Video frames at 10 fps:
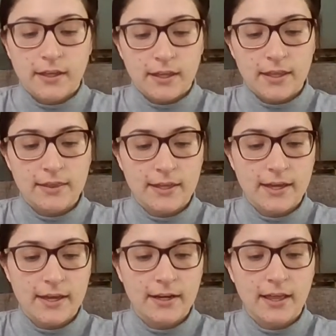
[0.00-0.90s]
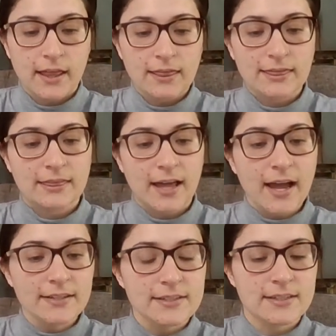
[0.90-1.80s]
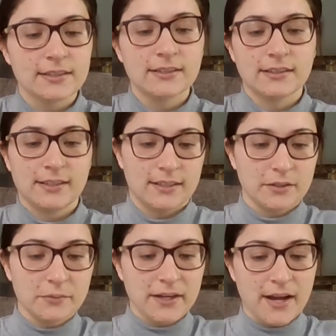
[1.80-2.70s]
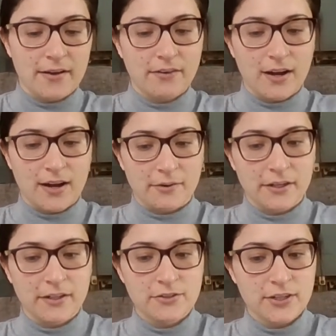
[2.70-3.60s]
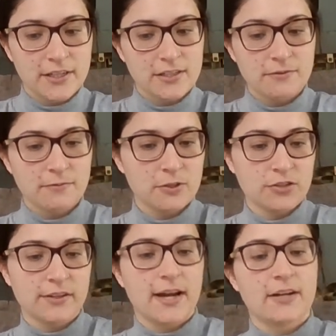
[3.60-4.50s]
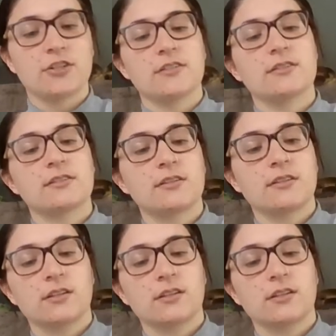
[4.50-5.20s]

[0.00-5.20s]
And then lastly, we have our transfusion reactions.